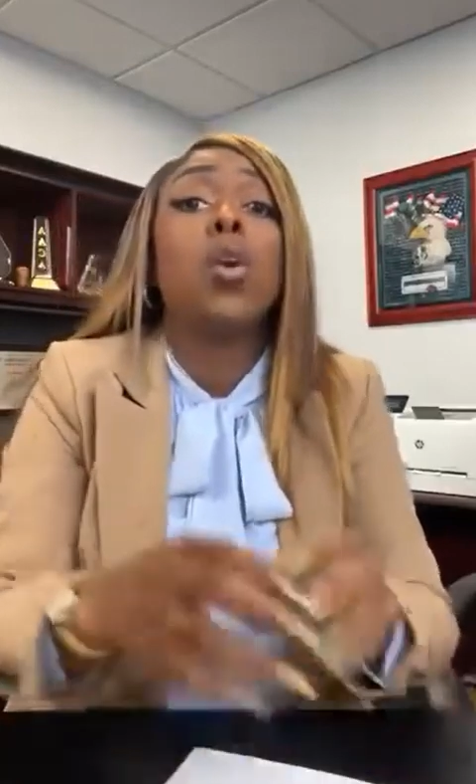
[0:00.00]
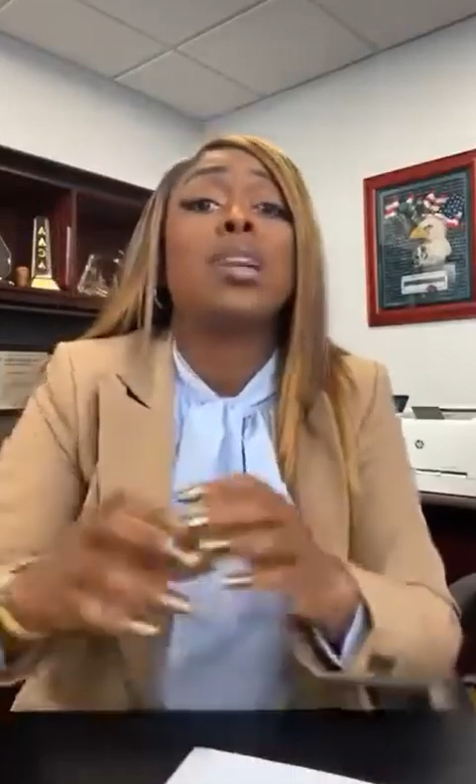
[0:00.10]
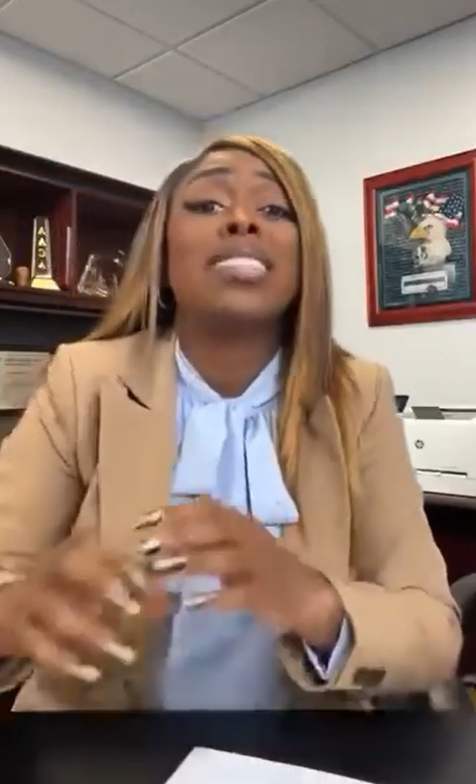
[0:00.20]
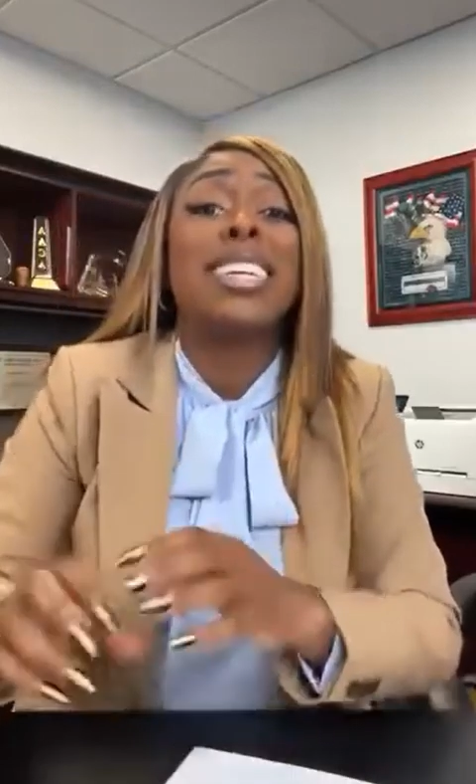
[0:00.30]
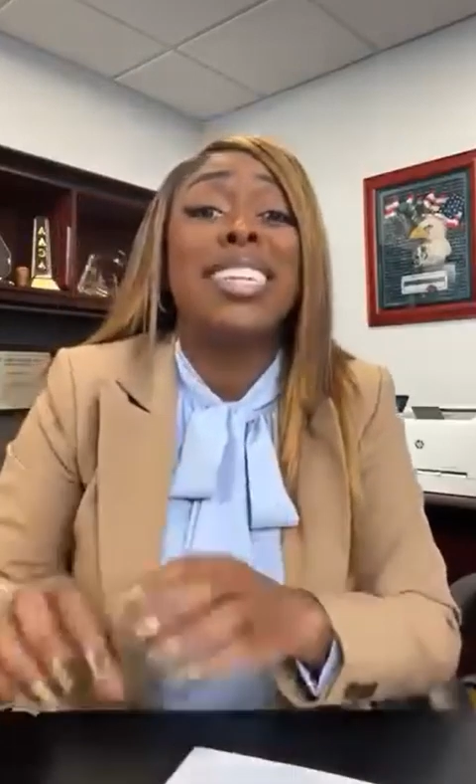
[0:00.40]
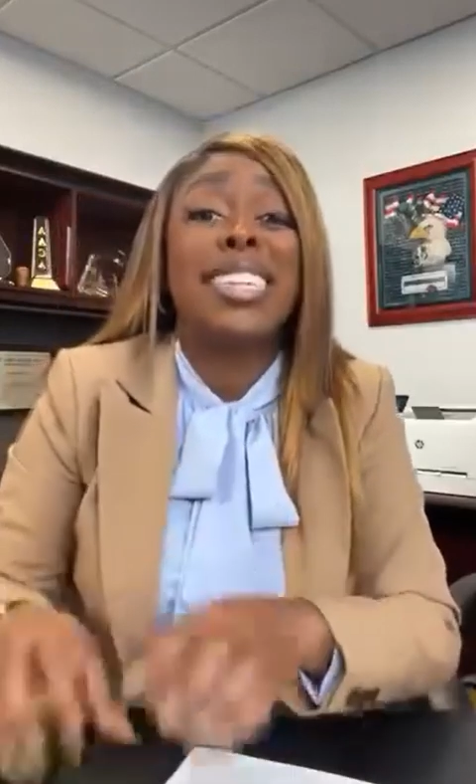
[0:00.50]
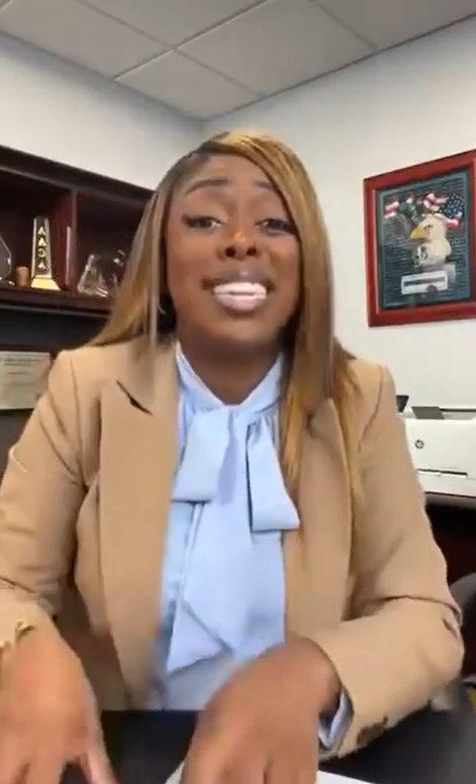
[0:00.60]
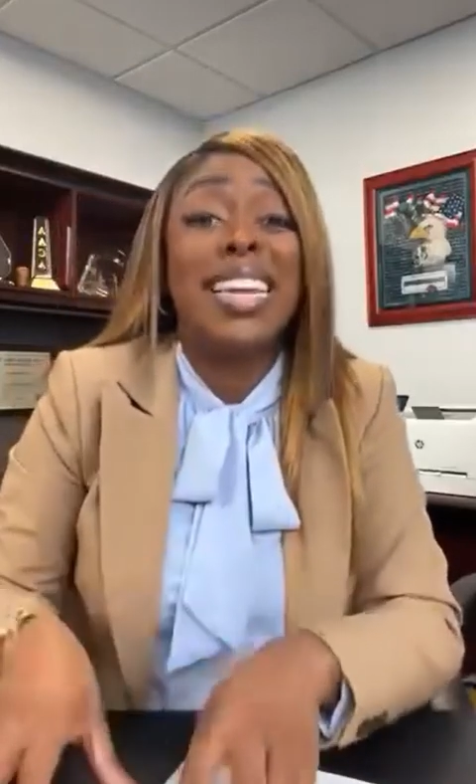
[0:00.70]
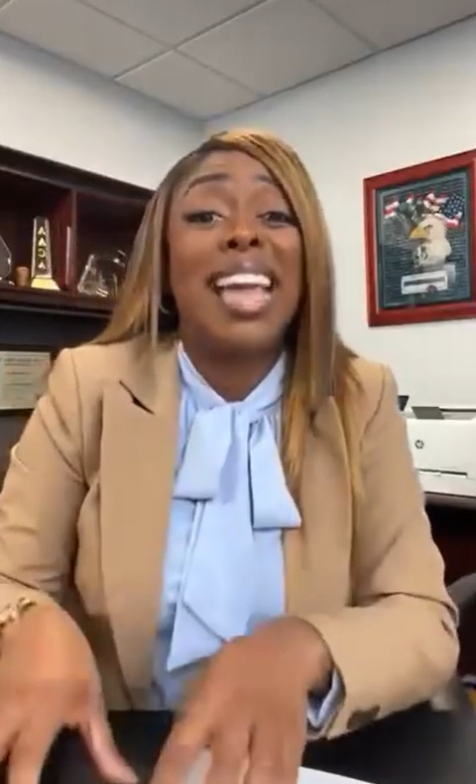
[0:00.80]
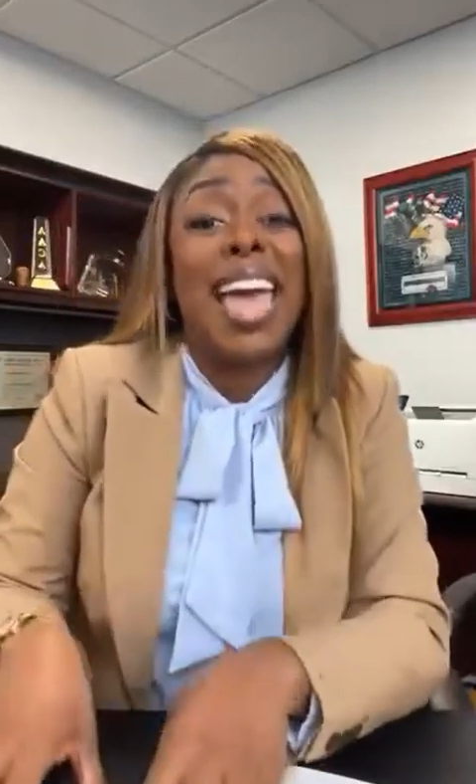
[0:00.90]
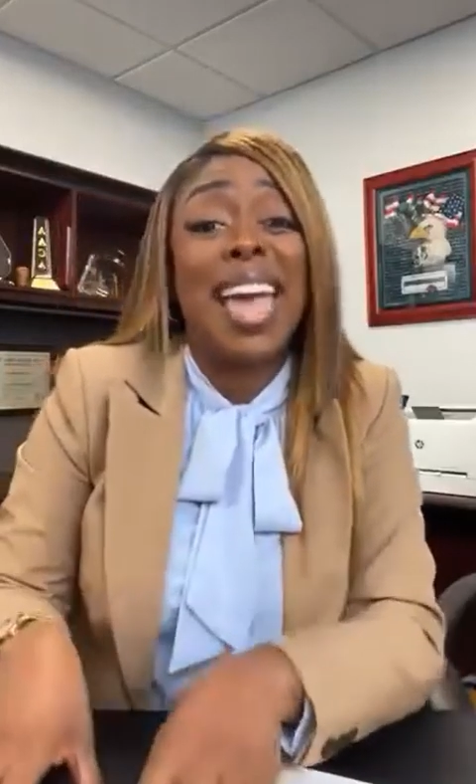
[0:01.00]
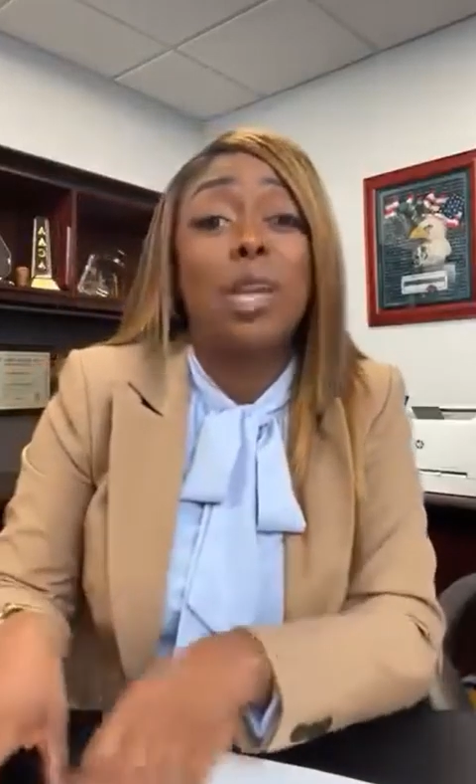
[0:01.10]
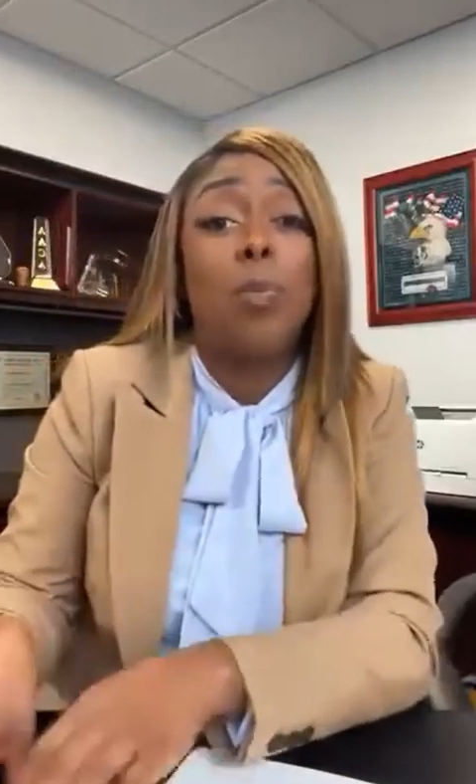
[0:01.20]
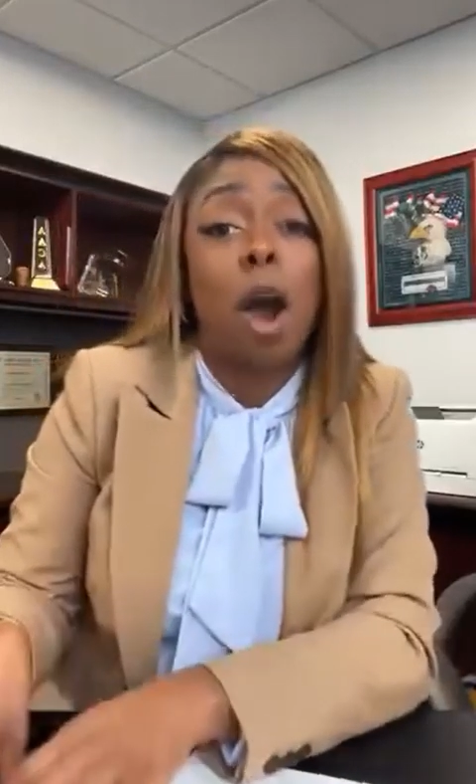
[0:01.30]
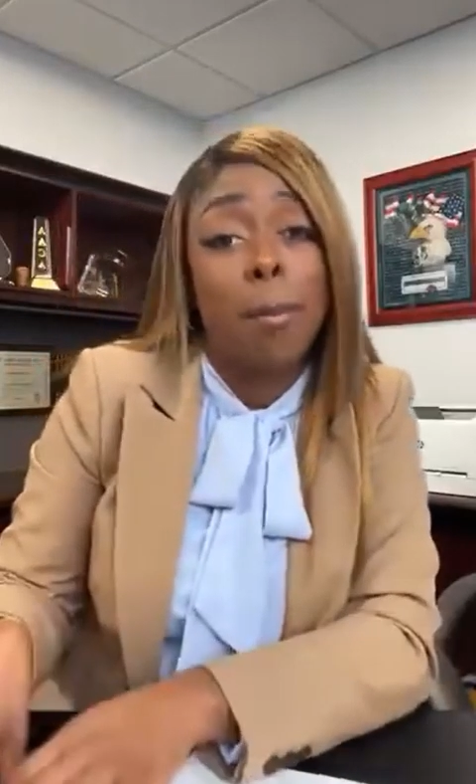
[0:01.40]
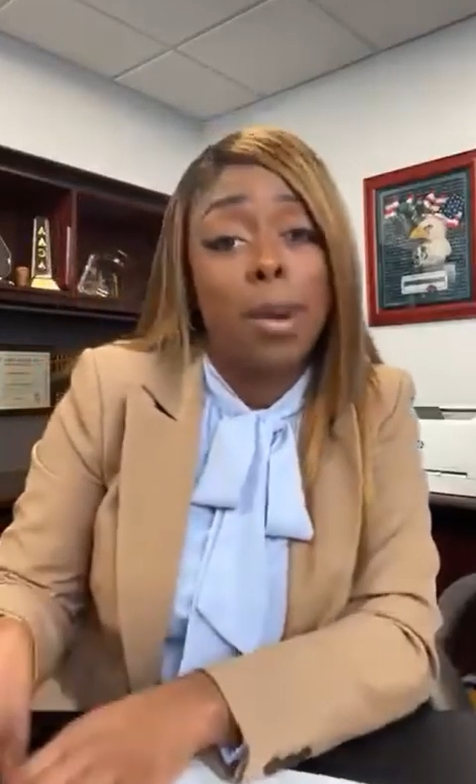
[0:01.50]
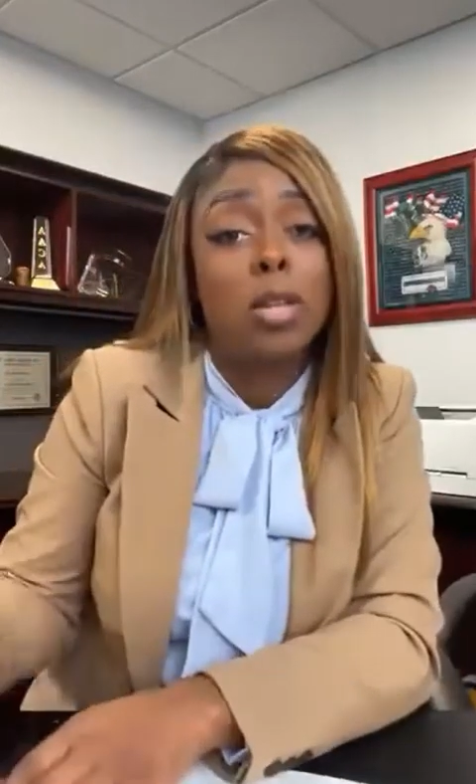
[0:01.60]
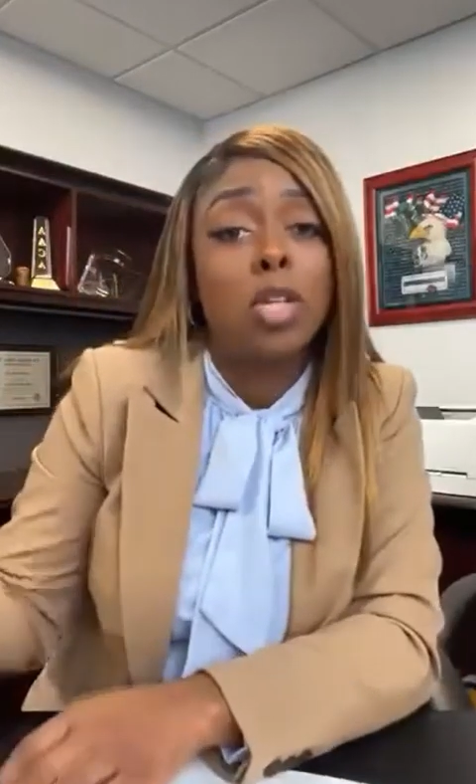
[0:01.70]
and you're going to see GA department.